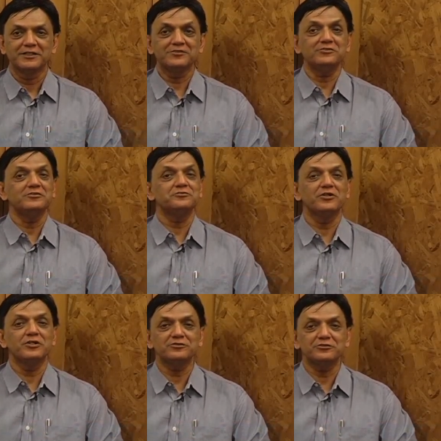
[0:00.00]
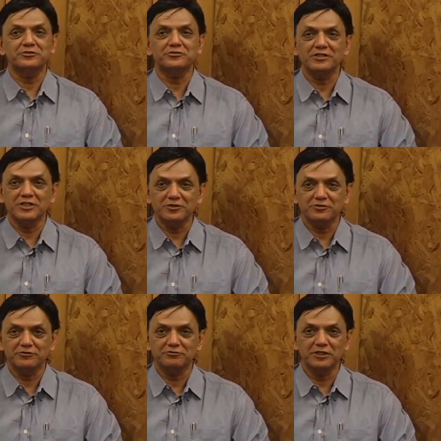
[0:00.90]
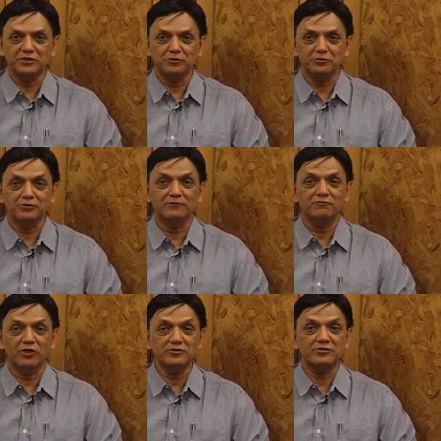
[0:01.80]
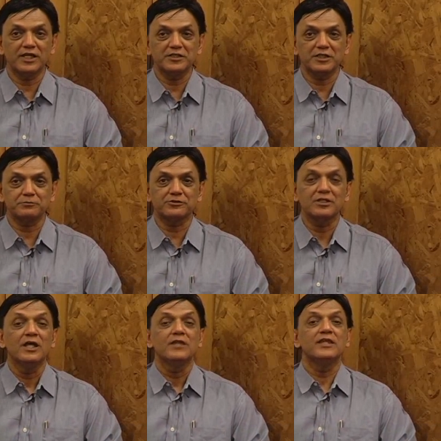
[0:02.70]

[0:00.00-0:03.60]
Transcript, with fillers: This is the first of a series of videos on voice care tips